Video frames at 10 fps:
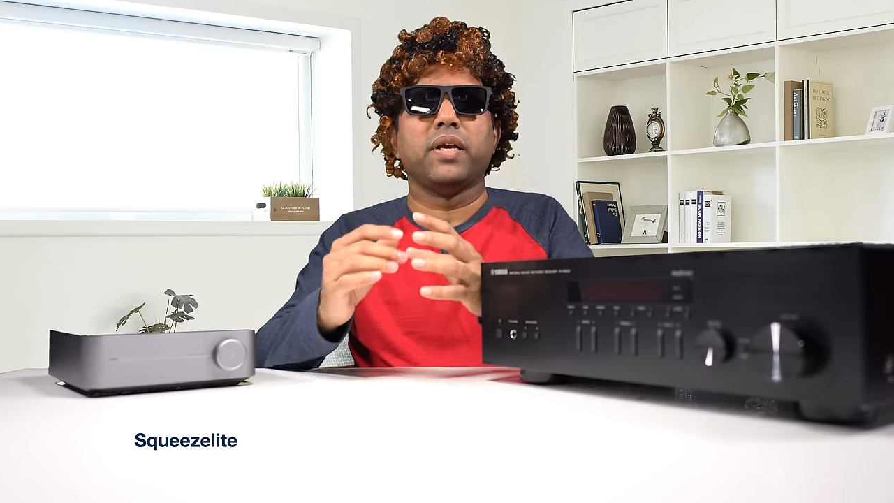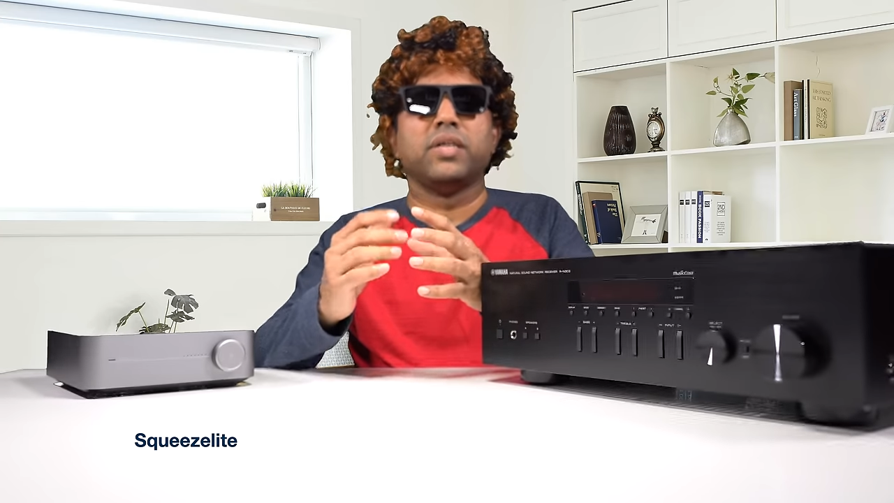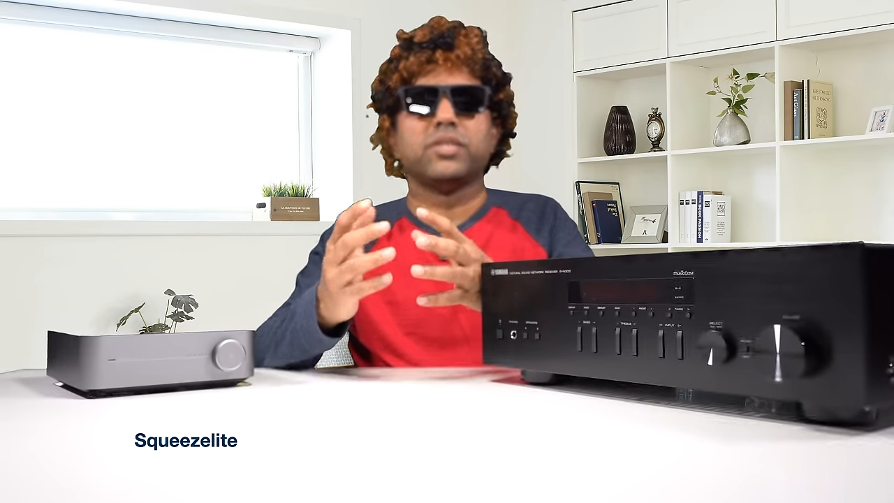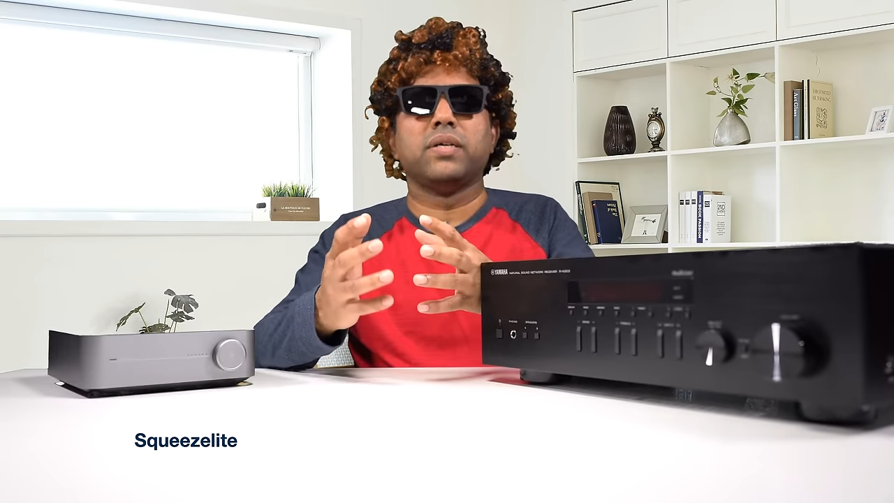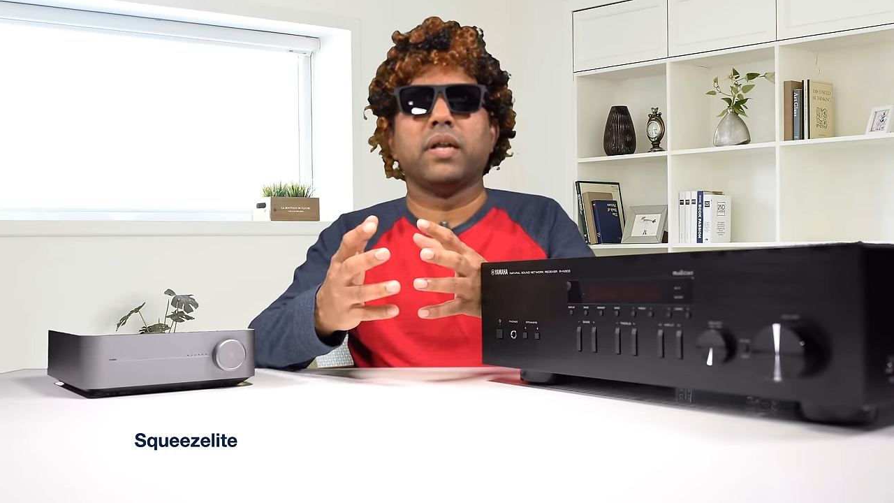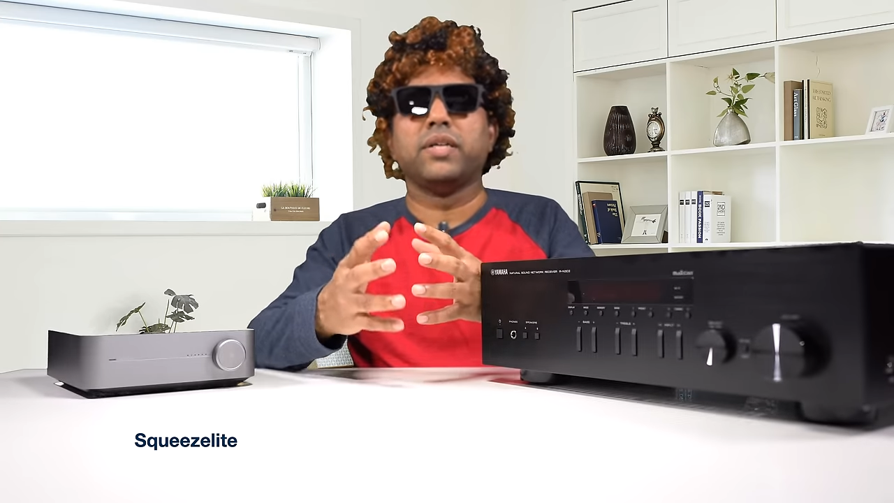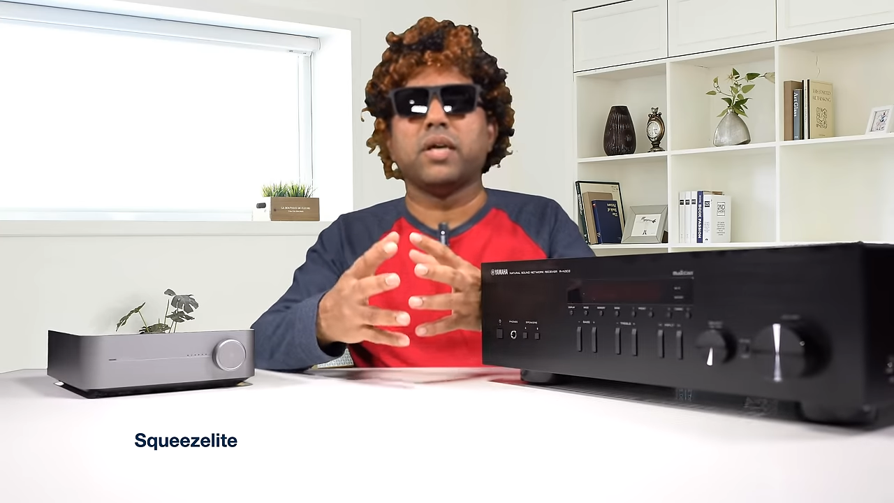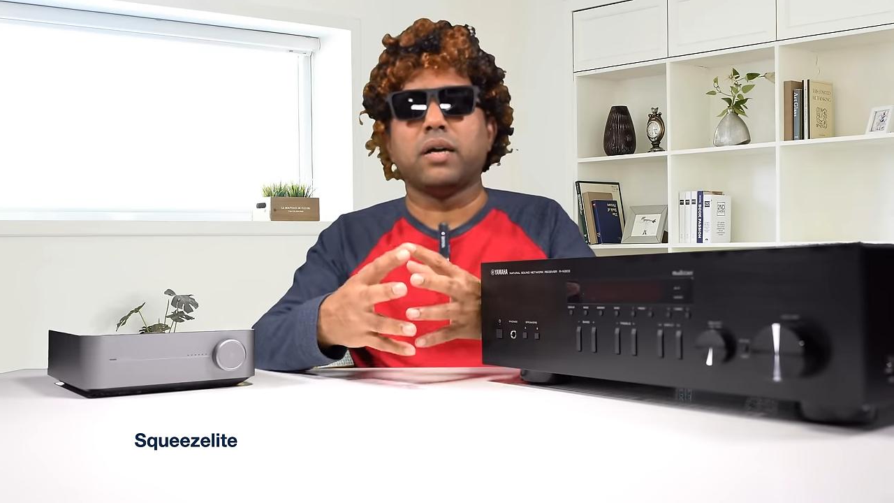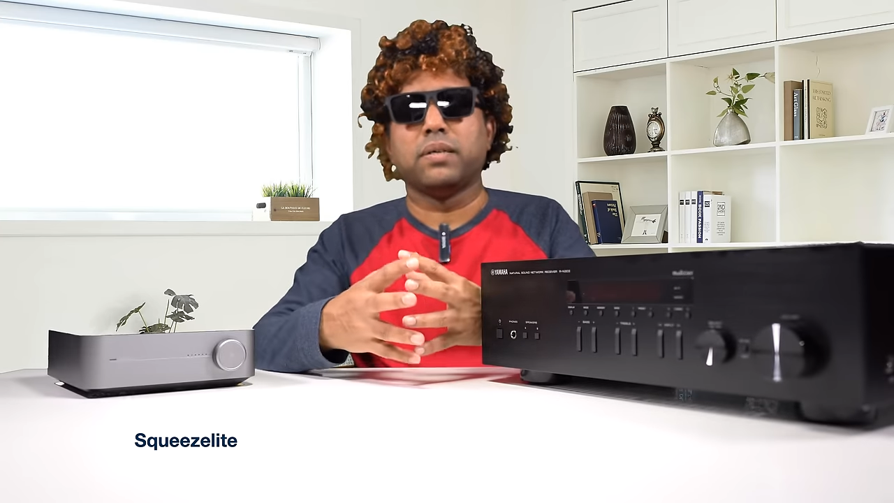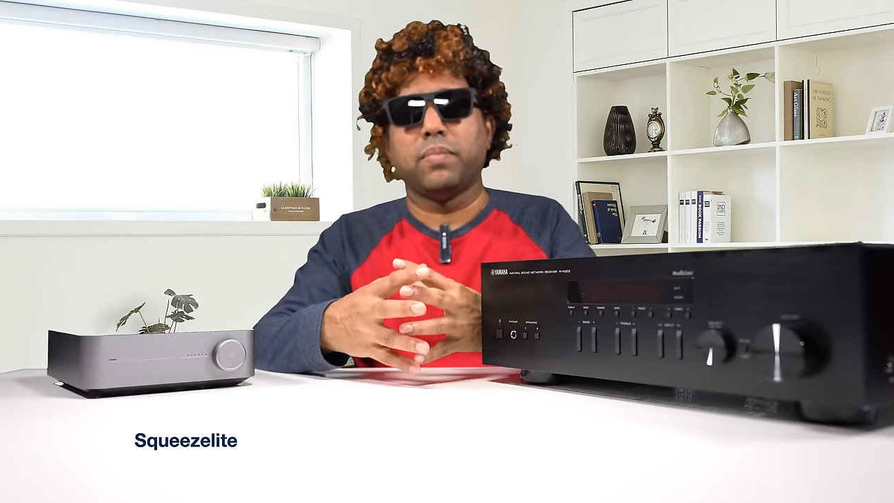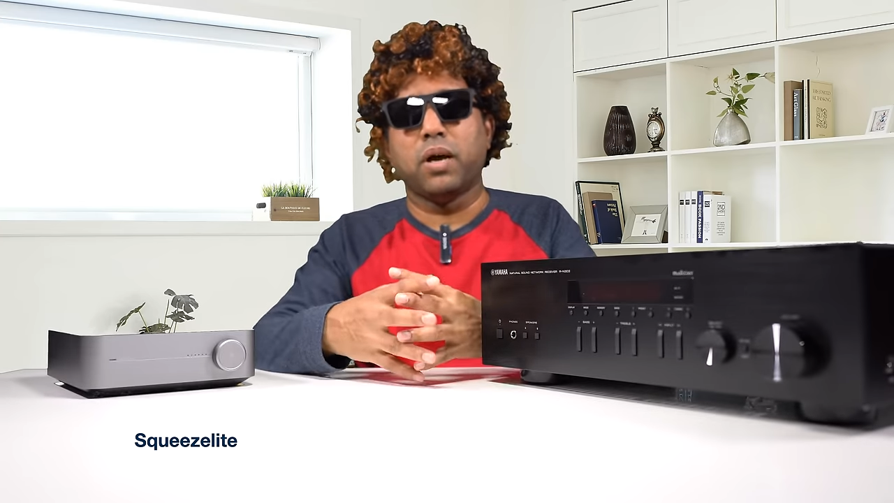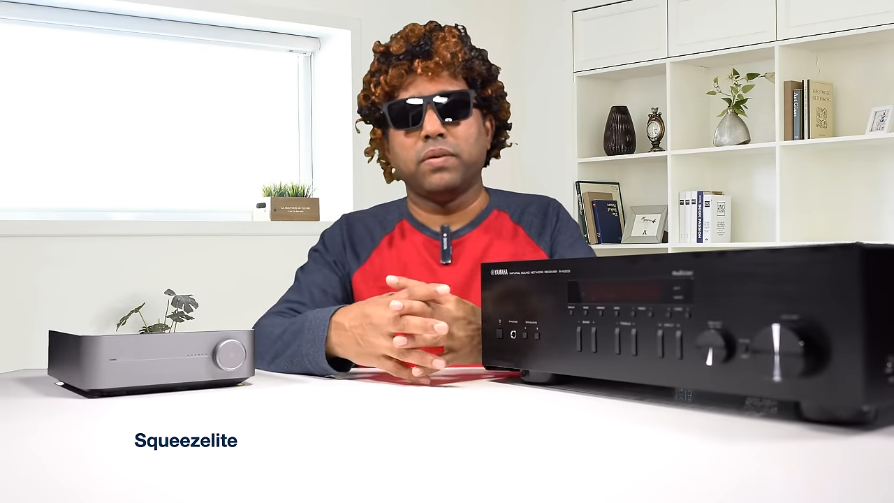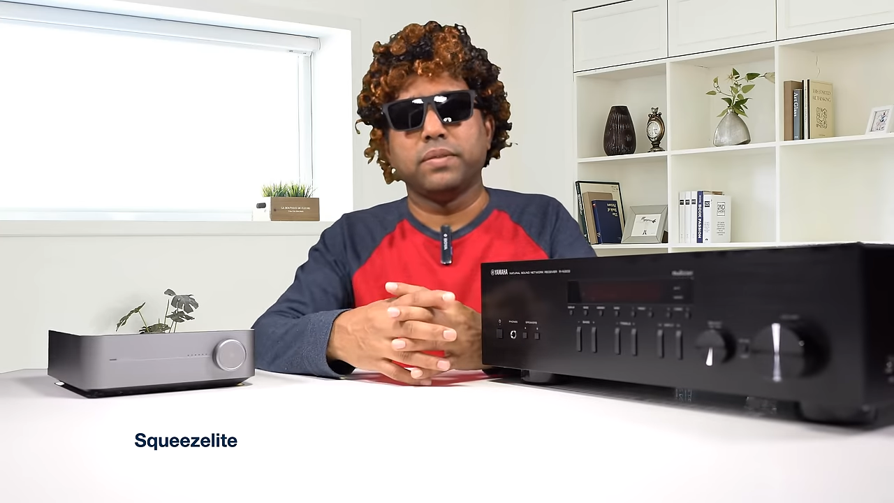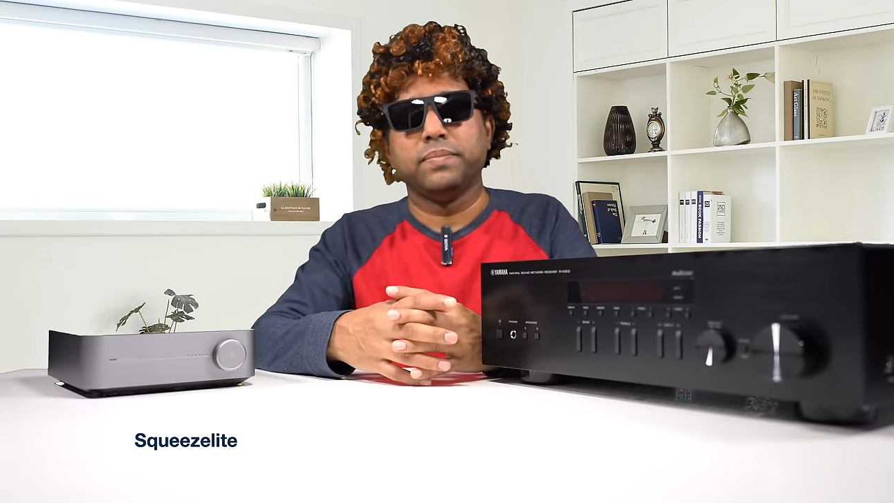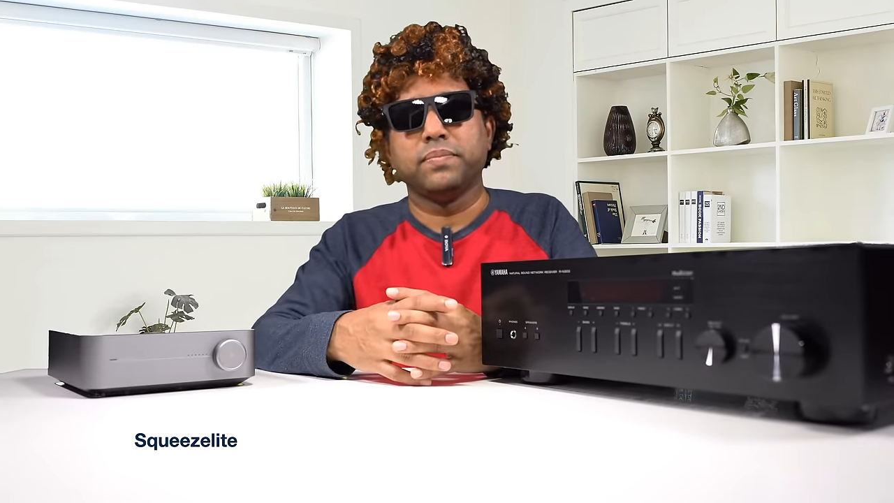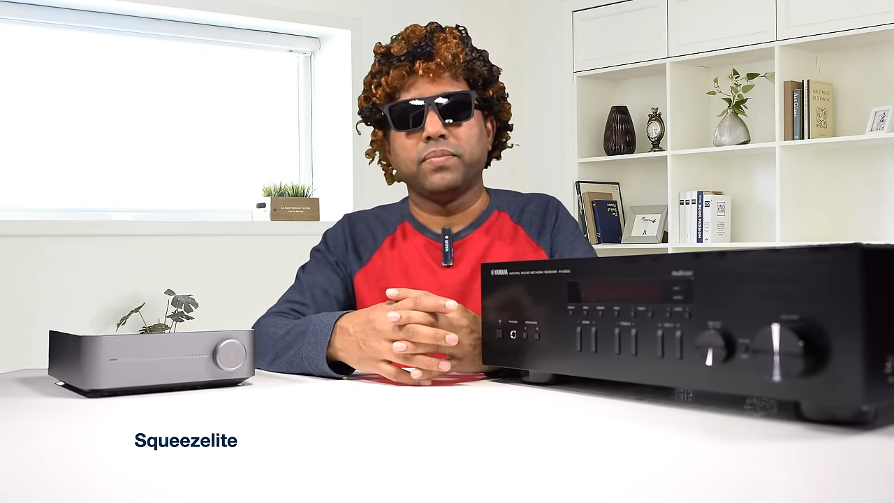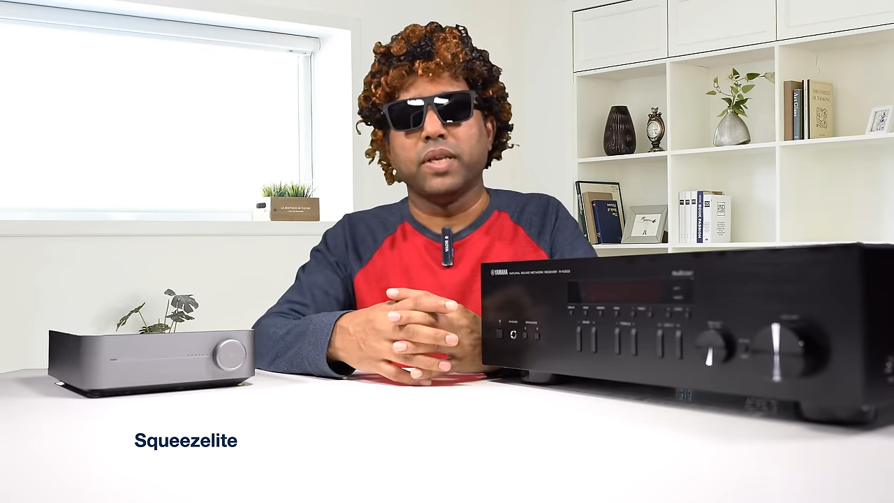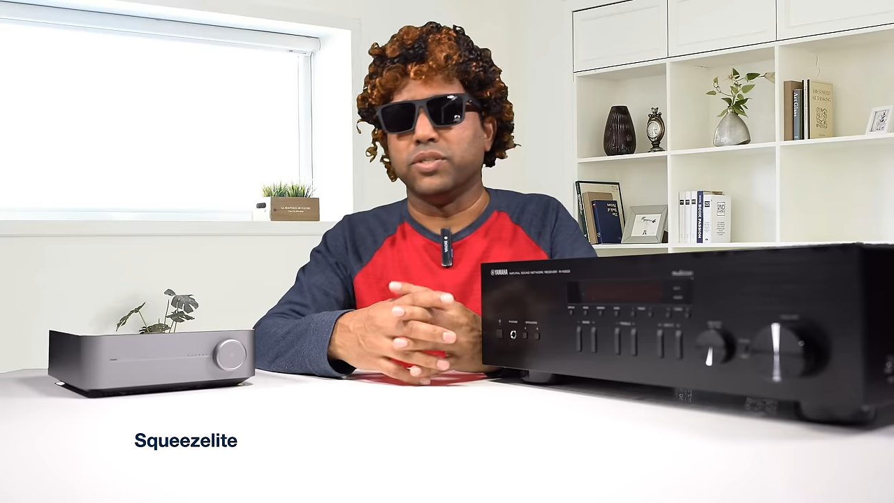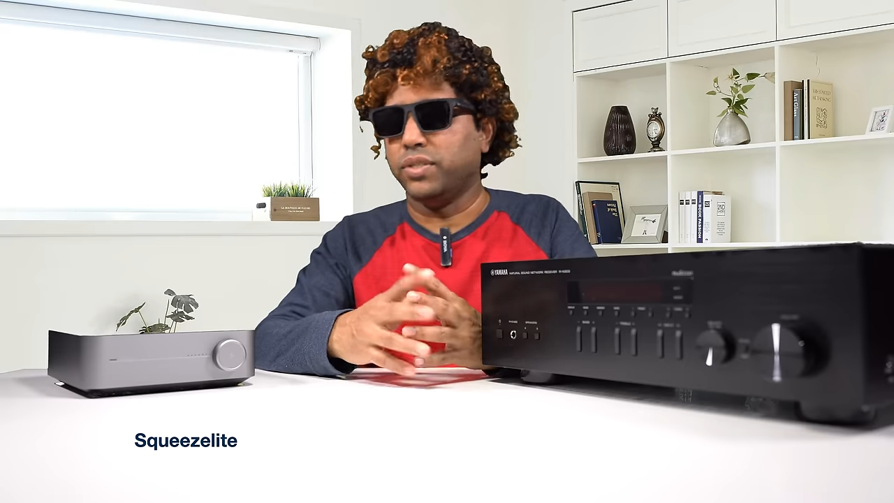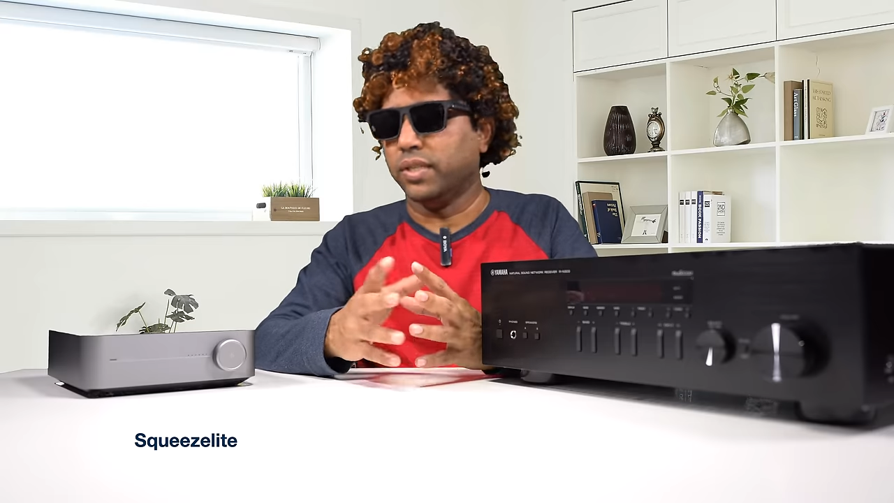concern I talked about
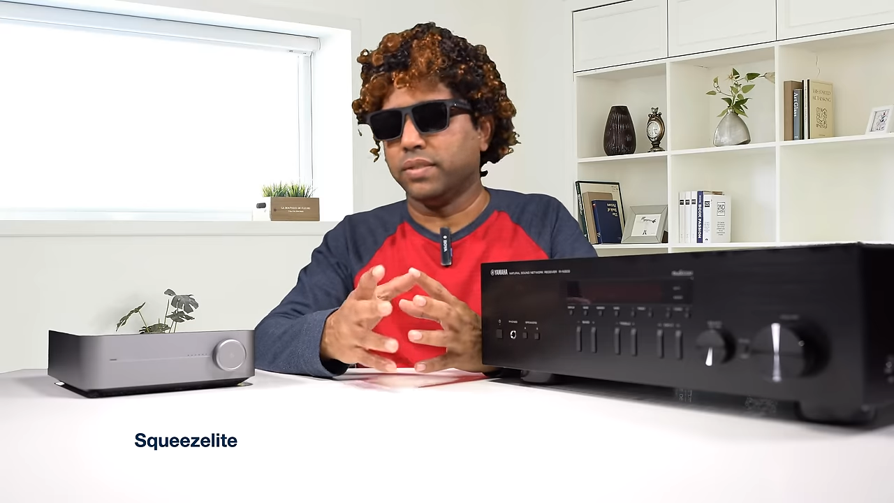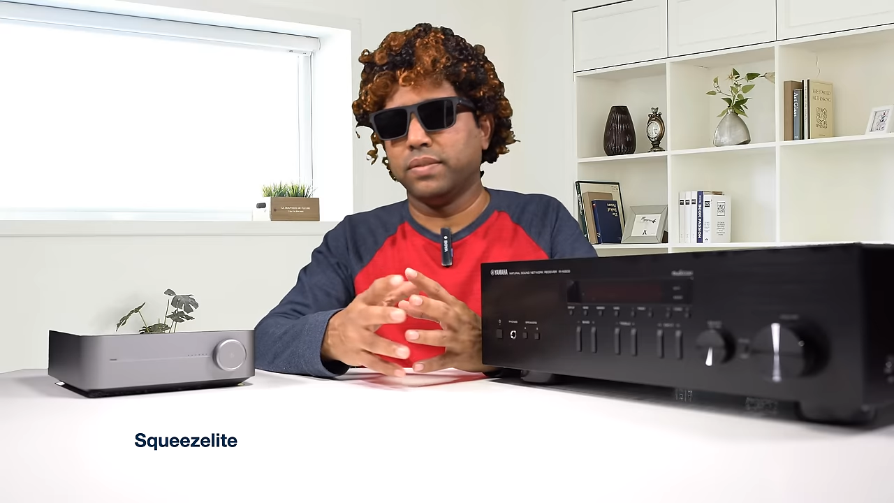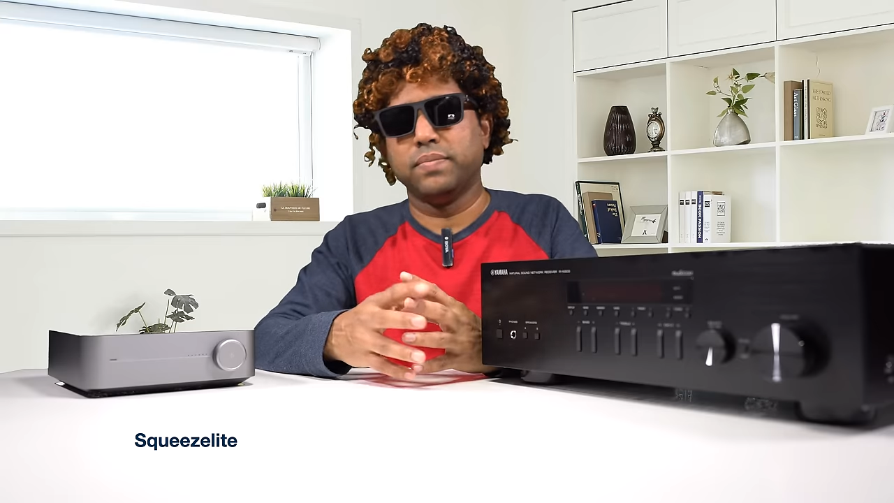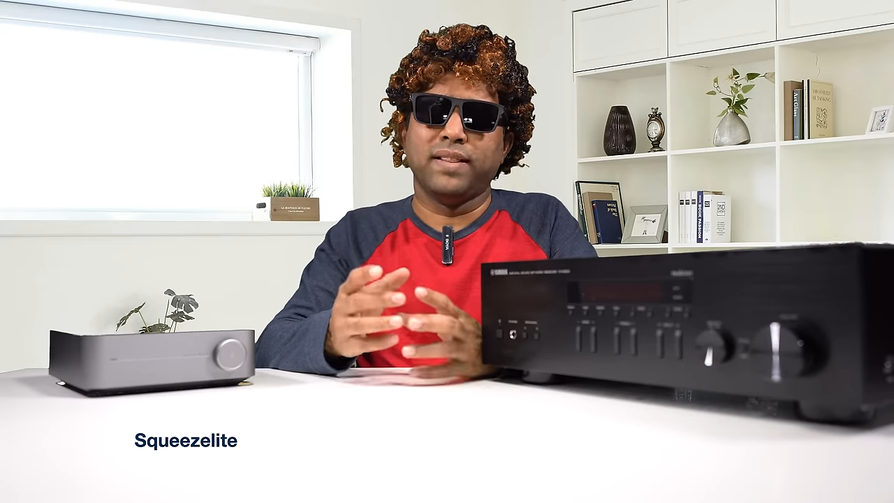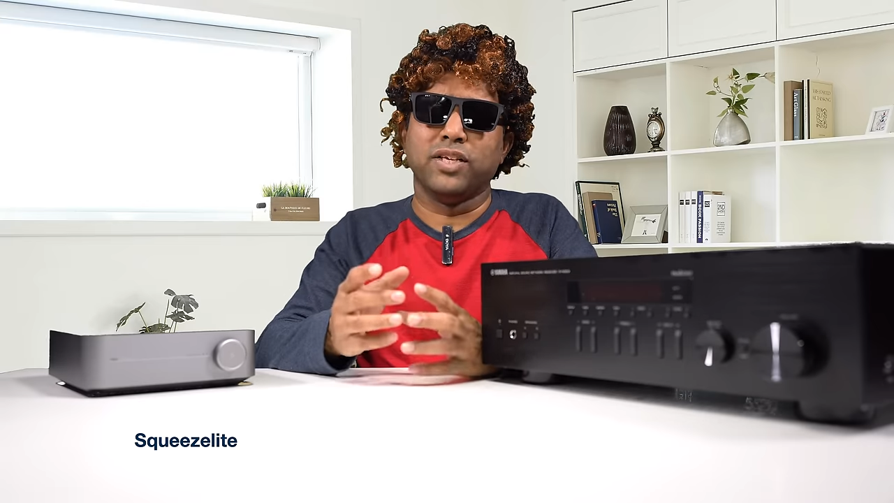is this.